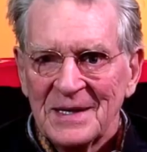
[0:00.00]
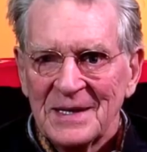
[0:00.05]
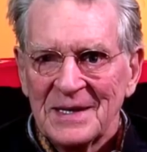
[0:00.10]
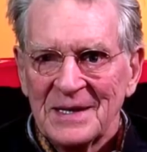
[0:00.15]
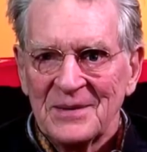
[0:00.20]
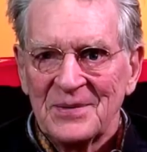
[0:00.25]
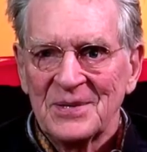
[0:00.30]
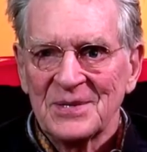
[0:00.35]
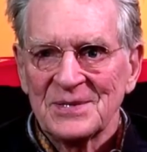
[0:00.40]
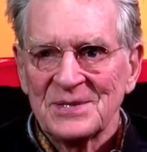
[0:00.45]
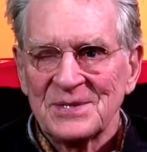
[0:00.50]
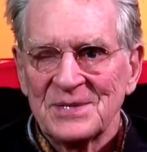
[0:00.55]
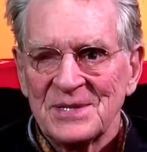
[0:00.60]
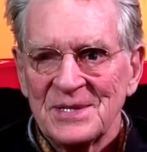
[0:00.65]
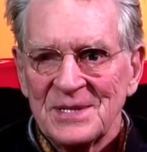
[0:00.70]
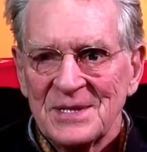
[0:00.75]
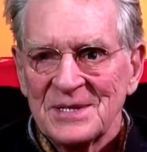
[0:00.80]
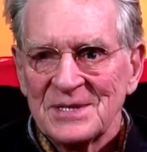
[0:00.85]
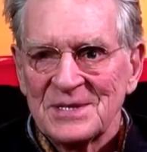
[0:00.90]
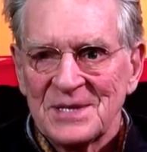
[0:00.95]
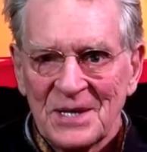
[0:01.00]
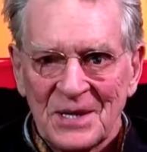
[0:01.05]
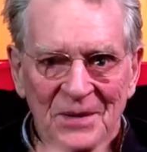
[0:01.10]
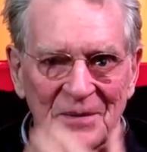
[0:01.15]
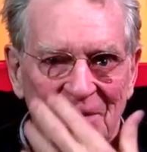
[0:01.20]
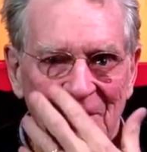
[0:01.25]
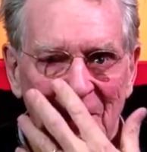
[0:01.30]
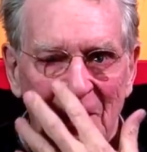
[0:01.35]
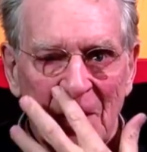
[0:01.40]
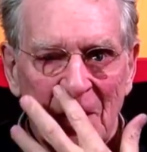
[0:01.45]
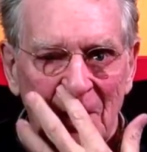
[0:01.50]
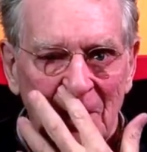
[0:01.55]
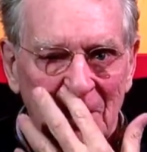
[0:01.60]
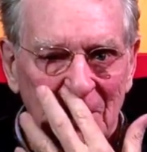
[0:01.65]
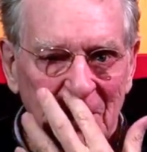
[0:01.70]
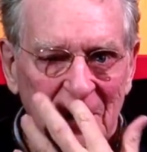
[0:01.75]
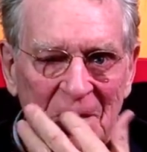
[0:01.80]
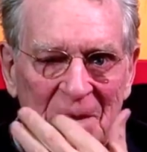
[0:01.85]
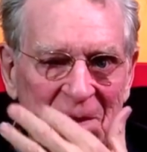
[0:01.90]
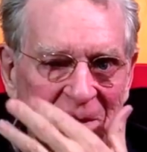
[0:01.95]
He was Son of God, the
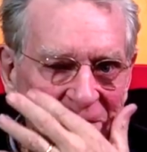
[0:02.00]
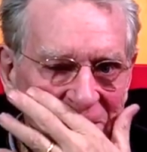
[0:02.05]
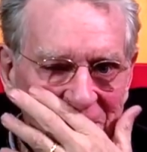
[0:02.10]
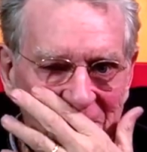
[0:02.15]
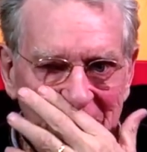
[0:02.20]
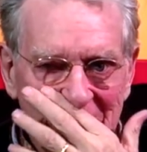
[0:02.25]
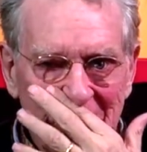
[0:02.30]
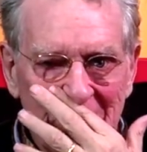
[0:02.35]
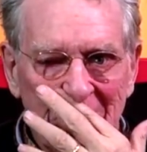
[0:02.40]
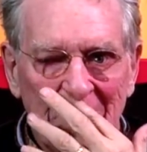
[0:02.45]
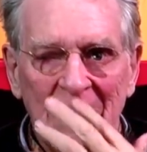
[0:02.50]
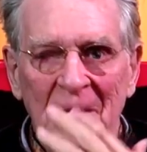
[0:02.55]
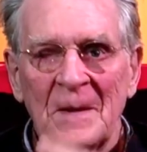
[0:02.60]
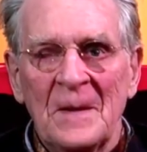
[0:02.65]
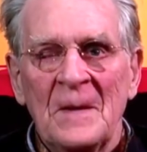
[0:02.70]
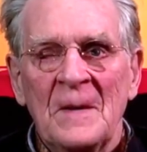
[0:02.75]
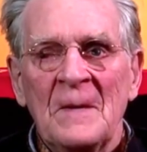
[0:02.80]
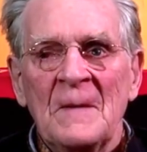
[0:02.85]
incarnation of God.